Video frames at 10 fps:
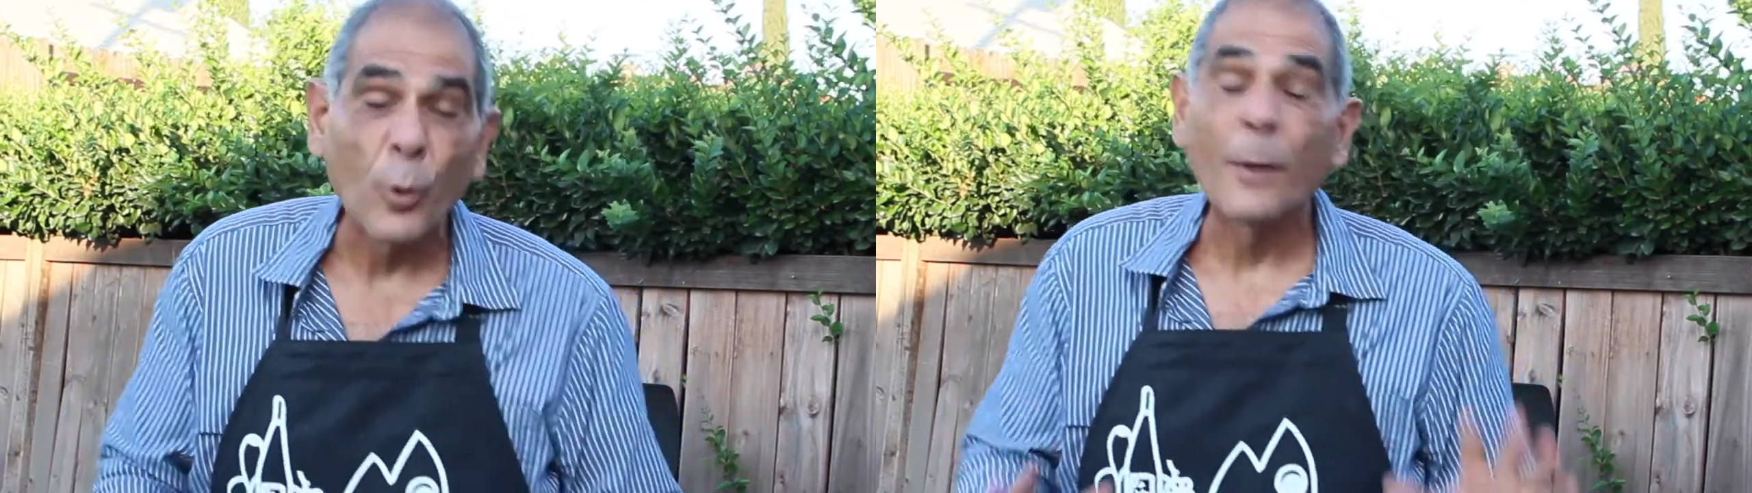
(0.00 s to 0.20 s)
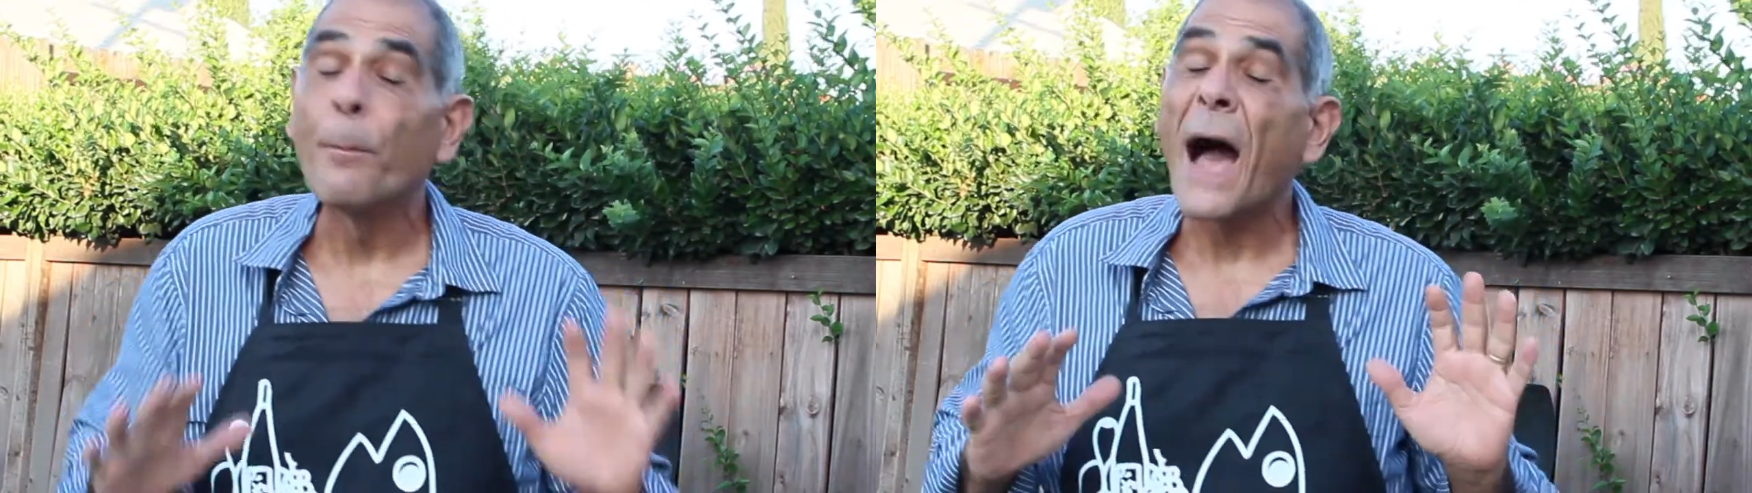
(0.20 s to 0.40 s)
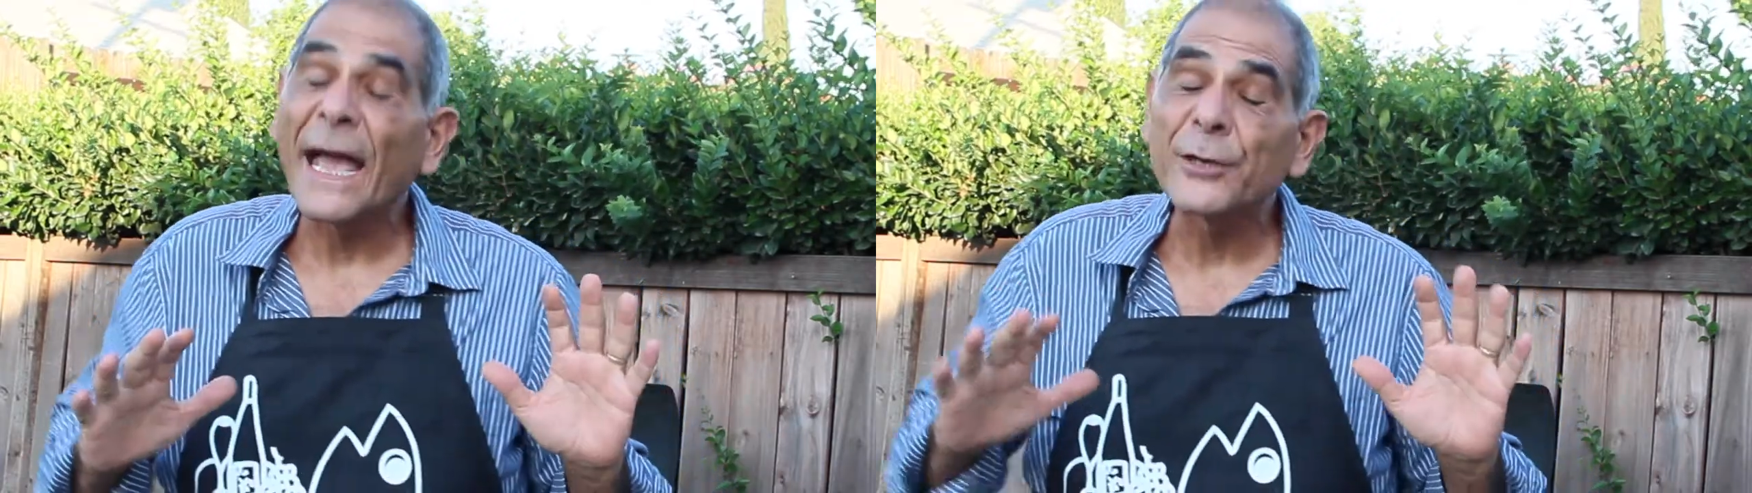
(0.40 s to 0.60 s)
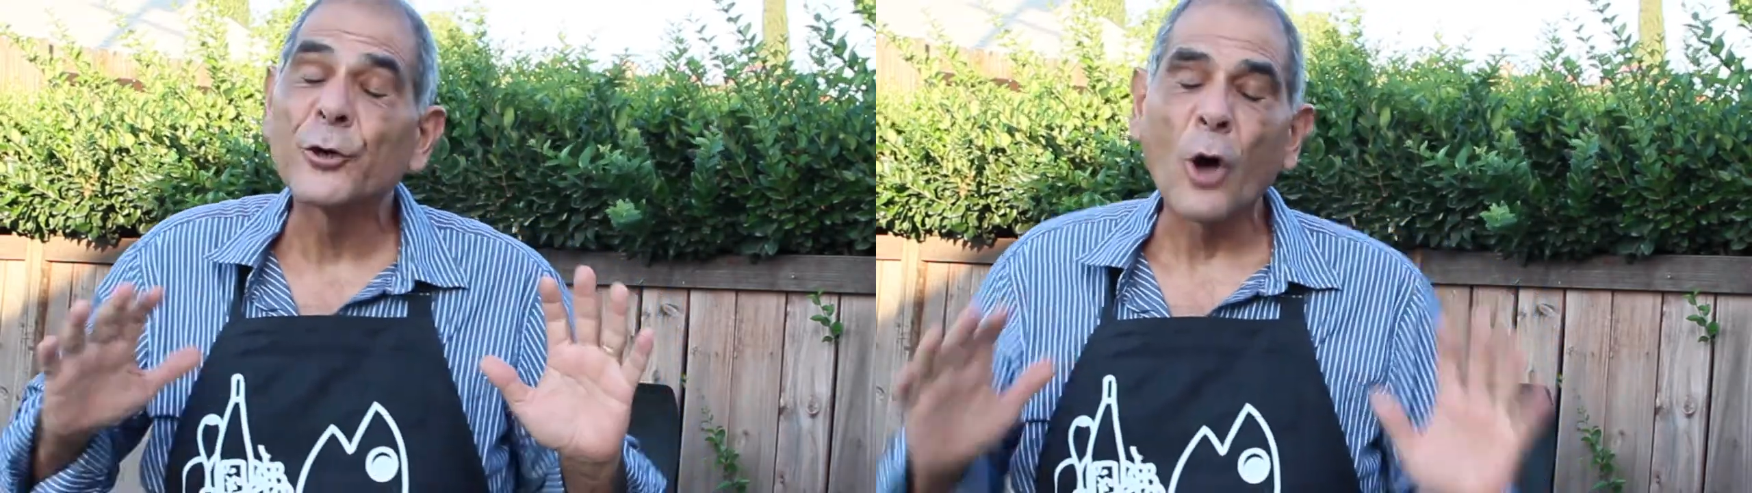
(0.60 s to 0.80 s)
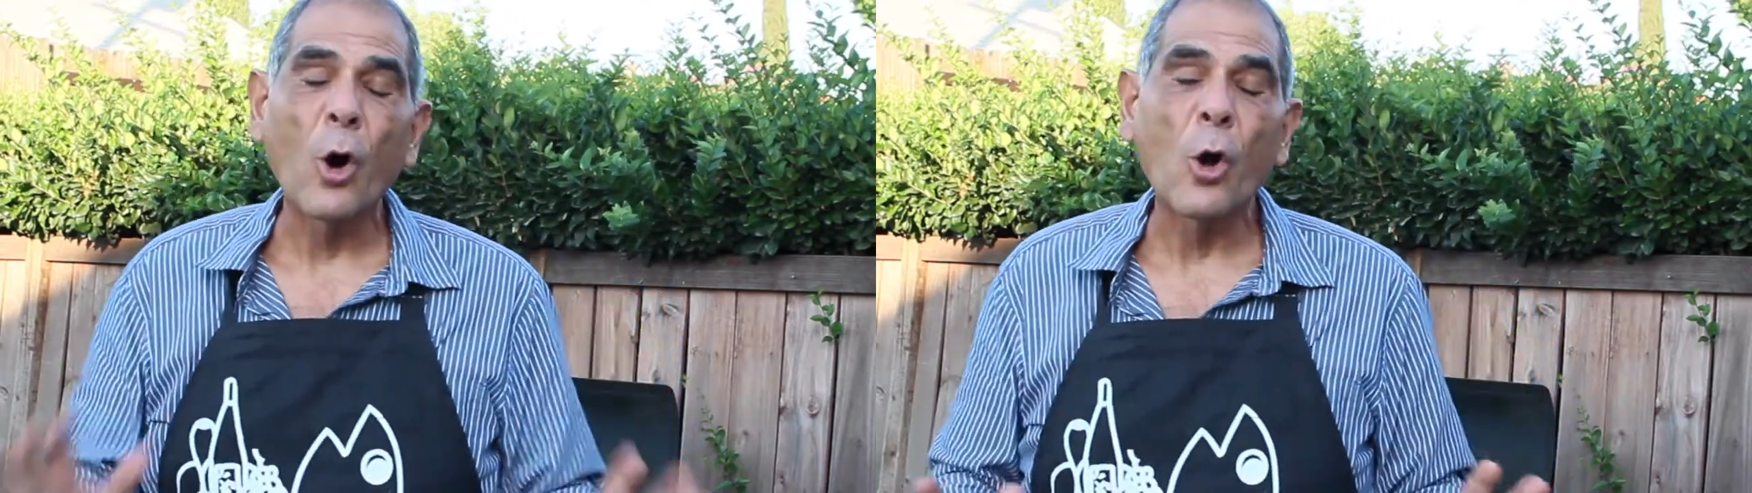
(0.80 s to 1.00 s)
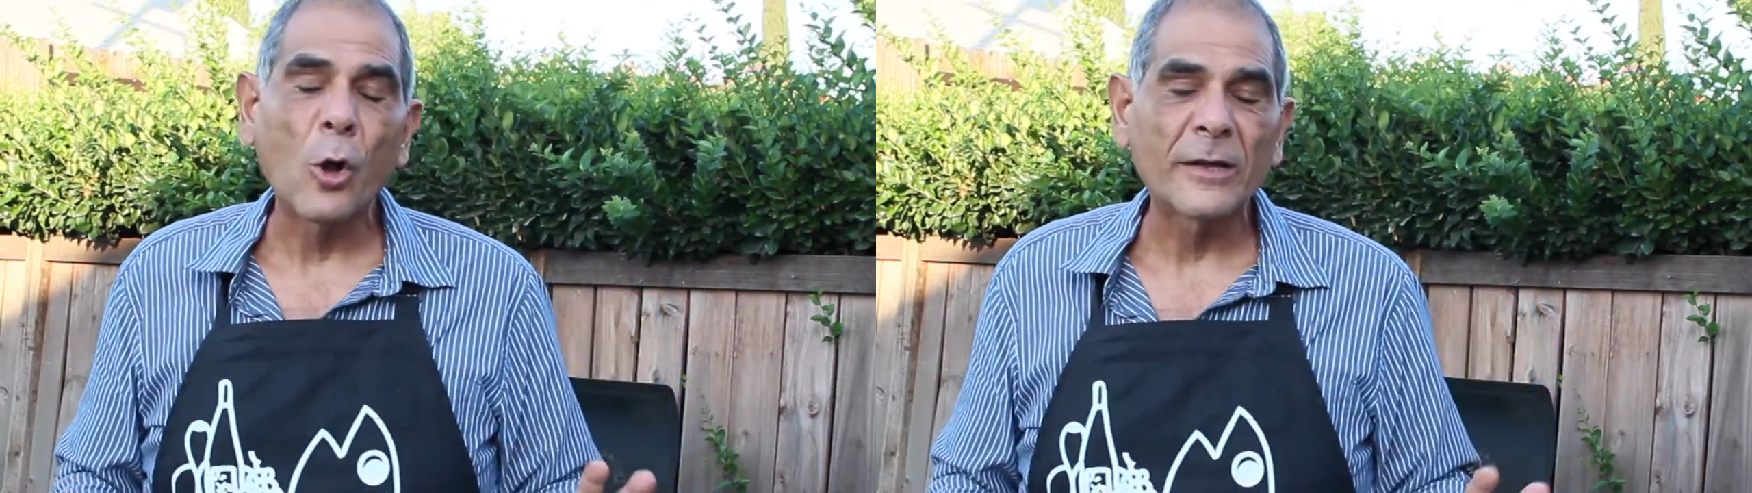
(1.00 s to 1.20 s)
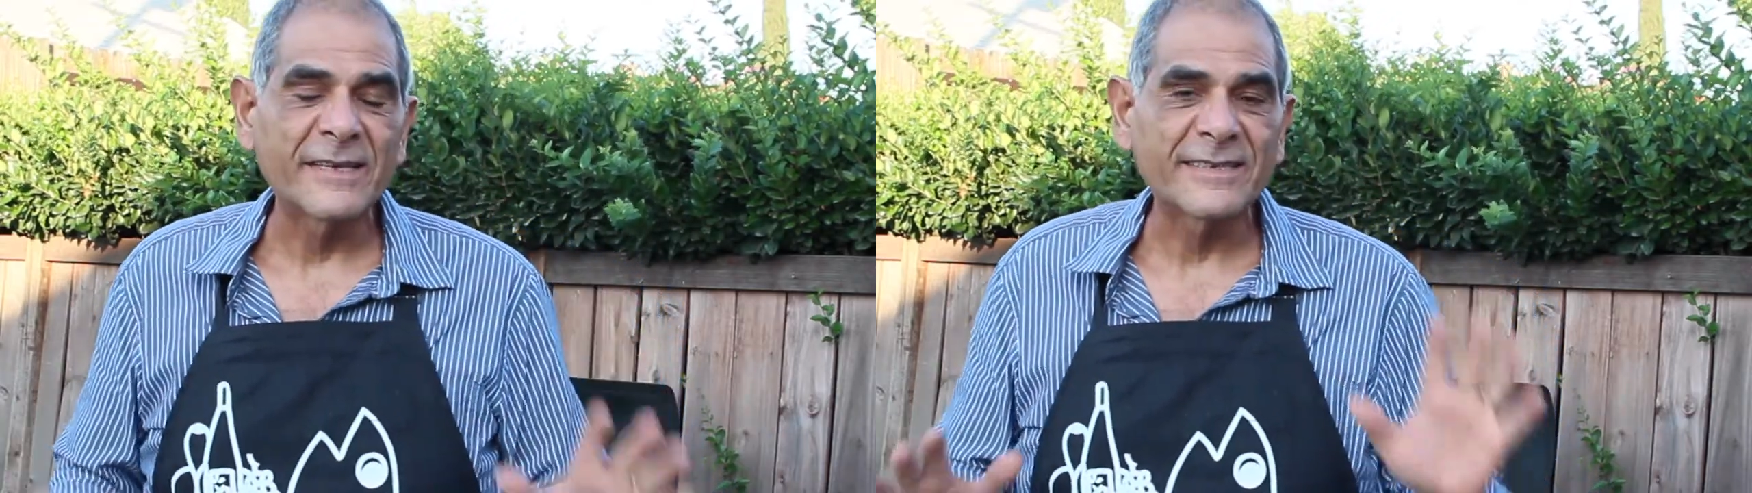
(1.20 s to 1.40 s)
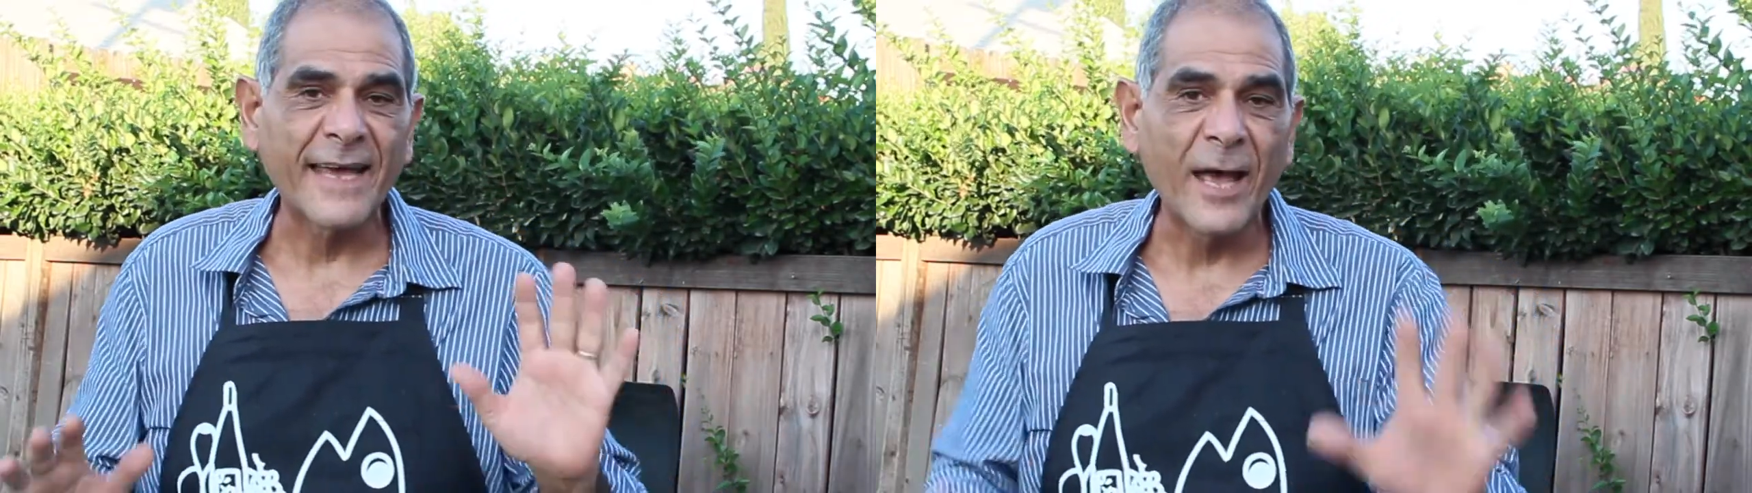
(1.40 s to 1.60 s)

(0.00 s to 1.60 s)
where my goal is to